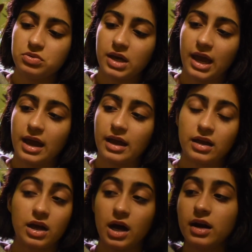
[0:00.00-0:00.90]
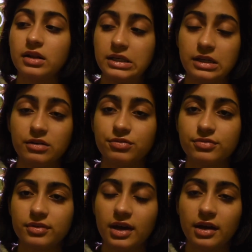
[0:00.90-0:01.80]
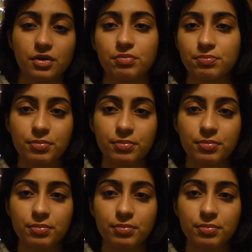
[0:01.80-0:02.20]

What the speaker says: can't cut a leaf and